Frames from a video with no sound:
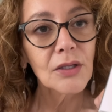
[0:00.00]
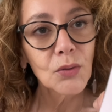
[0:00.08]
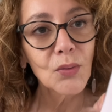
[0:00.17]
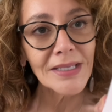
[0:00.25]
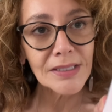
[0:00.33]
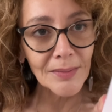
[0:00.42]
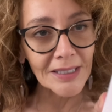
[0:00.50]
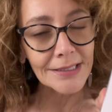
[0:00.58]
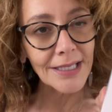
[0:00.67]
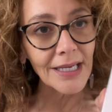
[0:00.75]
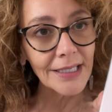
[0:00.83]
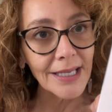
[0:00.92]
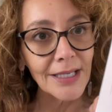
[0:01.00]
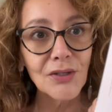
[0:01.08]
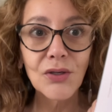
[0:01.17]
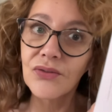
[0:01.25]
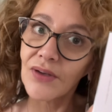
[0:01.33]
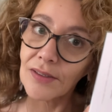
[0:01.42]
the Westman Atelier
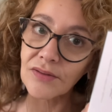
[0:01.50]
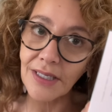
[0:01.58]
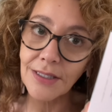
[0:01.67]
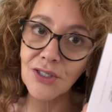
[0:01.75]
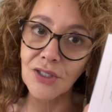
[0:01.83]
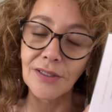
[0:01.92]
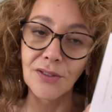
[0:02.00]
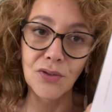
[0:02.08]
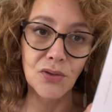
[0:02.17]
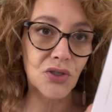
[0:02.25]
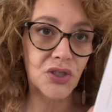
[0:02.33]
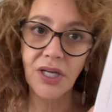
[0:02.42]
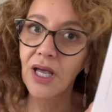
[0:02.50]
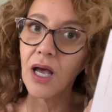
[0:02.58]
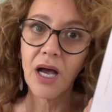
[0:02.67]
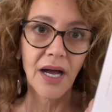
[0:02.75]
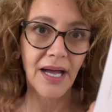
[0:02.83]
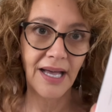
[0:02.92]
new foundation launched,
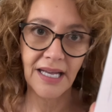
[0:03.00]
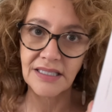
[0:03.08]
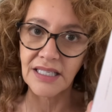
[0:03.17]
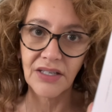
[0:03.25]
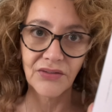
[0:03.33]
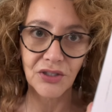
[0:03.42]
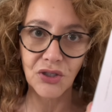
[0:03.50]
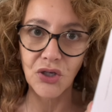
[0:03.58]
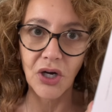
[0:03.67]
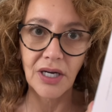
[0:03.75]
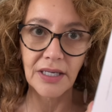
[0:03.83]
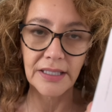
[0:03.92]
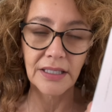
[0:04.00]
I had to give it a try.